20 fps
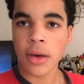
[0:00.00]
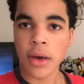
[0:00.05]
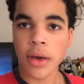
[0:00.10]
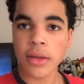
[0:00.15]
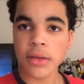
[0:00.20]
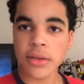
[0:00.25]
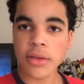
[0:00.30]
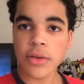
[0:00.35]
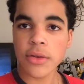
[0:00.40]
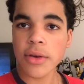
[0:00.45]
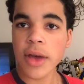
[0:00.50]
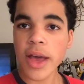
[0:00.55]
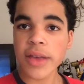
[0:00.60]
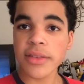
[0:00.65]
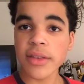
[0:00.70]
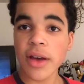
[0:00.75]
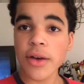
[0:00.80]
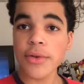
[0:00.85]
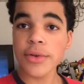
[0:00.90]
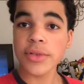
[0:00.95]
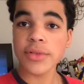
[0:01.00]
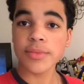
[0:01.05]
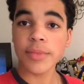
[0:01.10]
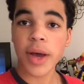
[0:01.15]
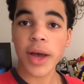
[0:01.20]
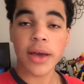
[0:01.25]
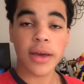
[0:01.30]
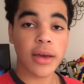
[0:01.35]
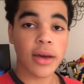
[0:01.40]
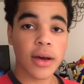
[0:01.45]
And so, guys, that was
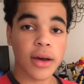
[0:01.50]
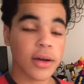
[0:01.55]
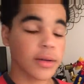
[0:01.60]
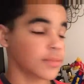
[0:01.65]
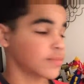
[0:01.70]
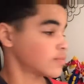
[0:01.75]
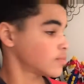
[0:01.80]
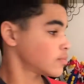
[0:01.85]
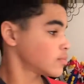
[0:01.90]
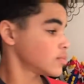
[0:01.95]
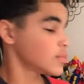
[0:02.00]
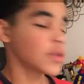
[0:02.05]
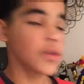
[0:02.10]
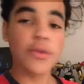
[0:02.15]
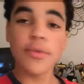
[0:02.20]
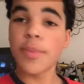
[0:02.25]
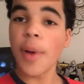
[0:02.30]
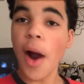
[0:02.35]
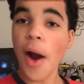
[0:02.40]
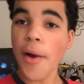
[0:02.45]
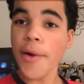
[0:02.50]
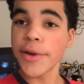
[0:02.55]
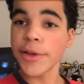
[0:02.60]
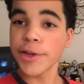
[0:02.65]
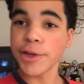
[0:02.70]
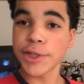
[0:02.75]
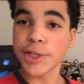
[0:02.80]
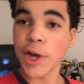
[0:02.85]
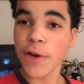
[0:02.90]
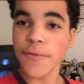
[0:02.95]
my new Power
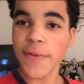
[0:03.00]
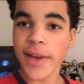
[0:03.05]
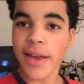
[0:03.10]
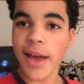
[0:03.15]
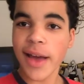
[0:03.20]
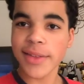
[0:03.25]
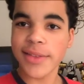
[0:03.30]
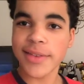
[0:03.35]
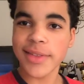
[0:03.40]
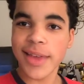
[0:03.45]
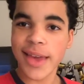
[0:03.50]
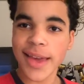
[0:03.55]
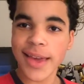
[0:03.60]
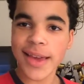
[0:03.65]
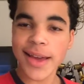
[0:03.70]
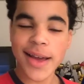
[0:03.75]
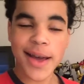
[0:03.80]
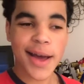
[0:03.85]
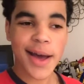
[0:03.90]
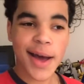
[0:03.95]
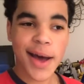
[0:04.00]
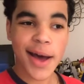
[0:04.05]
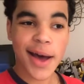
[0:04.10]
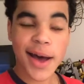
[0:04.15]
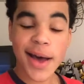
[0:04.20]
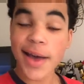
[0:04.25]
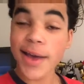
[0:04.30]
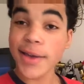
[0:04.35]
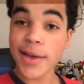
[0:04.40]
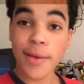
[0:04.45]
Ranger shelf I got today.
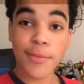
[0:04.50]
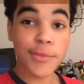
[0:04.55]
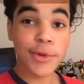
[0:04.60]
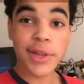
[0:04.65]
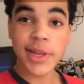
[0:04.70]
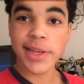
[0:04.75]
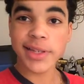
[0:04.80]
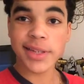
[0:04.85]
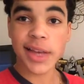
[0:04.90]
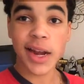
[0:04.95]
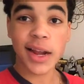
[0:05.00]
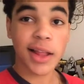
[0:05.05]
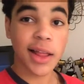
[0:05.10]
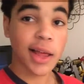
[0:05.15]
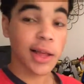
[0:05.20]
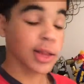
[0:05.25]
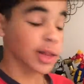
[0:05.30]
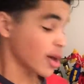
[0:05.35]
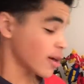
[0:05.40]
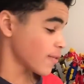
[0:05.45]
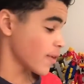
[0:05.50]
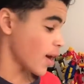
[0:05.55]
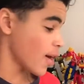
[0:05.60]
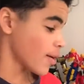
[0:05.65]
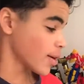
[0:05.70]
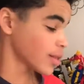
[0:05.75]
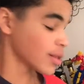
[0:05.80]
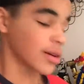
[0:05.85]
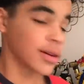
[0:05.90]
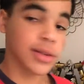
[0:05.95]
I'm really excited. I love
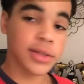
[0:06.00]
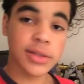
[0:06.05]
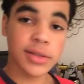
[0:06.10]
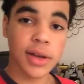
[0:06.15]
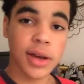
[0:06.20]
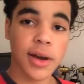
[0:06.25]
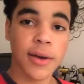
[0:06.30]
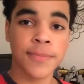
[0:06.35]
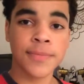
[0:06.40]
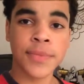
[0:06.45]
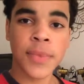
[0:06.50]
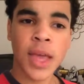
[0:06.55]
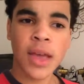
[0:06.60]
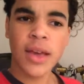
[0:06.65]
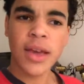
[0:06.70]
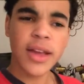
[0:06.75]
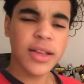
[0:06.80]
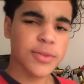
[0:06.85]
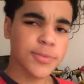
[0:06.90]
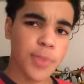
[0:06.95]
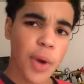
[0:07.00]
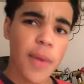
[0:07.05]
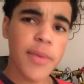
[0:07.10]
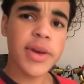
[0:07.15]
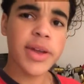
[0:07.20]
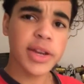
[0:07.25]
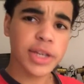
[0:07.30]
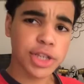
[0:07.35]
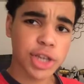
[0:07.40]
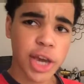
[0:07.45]
how it looks. It's
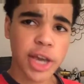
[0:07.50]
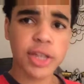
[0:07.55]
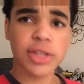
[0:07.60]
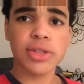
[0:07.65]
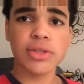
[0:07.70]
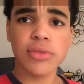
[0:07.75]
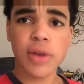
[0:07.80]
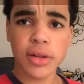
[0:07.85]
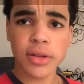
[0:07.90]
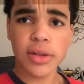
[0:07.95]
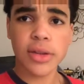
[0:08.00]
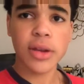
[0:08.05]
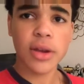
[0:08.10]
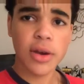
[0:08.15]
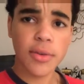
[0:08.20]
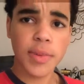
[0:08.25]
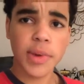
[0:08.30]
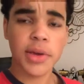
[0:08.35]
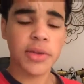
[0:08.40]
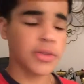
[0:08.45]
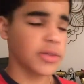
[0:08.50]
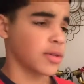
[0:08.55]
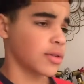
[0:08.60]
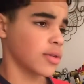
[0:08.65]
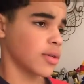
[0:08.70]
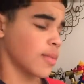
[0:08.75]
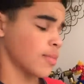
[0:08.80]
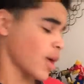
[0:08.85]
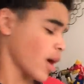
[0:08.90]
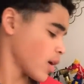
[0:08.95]
probably going to change throughout the year because, you
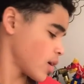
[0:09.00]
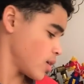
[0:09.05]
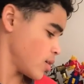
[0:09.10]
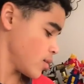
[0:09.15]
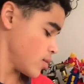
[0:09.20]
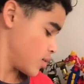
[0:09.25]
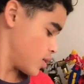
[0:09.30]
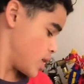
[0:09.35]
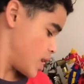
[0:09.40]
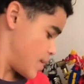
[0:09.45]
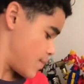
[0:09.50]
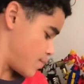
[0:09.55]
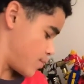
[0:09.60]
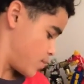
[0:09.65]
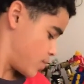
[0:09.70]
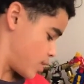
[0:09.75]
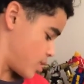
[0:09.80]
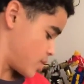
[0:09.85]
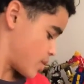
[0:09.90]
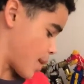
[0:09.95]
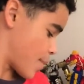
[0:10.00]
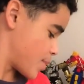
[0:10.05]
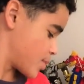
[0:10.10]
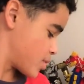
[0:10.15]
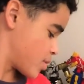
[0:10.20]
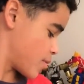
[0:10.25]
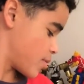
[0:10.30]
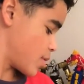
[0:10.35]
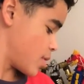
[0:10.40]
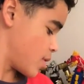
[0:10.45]
know, I'm not going to keep this type
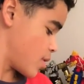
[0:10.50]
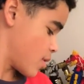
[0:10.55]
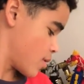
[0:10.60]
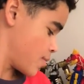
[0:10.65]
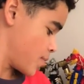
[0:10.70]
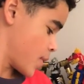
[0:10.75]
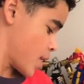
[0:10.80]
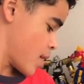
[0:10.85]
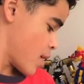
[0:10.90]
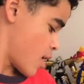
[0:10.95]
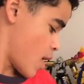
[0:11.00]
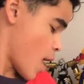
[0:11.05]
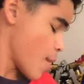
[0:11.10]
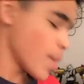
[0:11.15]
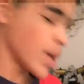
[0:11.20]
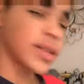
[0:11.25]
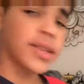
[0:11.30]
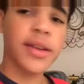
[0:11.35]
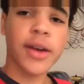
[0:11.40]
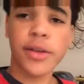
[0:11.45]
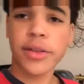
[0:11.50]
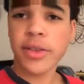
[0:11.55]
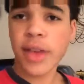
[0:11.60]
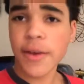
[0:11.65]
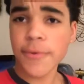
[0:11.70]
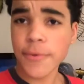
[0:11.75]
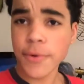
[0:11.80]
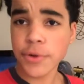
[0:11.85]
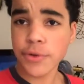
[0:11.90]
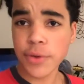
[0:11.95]
of stuff the year. I might take out the
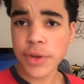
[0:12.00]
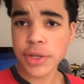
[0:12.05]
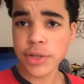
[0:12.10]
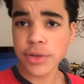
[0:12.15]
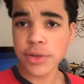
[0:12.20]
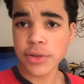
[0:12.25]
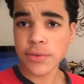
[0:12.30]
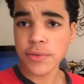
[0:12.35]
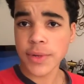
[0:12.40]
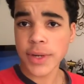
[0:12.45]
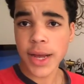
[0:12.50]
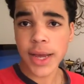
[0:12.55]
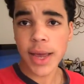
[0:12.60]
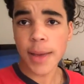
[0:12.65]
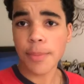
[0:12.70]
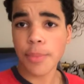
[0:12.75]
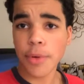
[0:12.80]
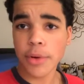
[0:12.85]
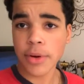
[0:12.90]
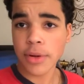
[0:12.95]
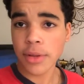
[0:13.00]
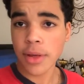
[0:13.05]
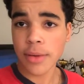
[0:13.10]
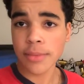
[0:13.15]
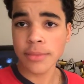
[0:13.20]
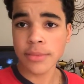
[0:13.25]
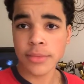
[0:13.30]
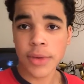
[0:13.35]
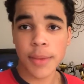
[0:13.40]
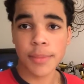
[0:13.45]
Time Force Rangers when I get bored of
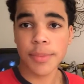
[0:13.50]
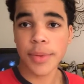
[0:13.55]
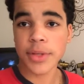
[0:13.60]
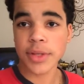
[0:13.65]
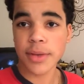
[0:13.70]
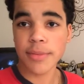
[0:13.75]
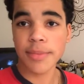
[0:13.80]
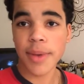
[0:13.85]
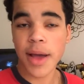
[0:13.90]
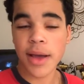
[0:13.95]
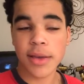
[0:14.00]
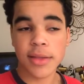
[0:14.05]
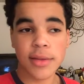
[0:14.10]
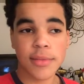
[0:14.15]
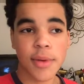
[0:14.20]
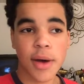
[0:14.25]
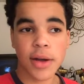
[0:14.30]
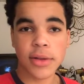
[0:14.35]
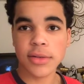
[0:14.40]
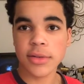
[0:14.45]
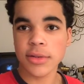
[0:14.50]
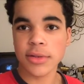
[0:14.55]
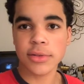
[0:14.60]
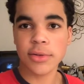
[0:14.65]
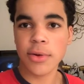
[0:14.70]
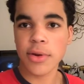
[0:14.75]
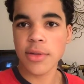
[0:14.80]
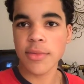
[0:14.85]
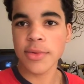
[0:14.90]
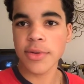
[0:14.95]
them and put them back in the box or
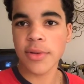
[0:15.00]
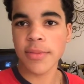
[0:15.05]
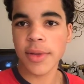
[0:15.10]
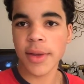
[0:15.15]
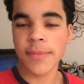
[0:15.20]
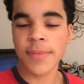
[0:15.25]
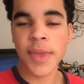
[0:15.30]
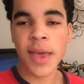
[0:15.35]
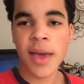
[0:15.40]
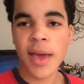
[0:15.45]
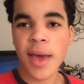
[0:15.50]
store them or something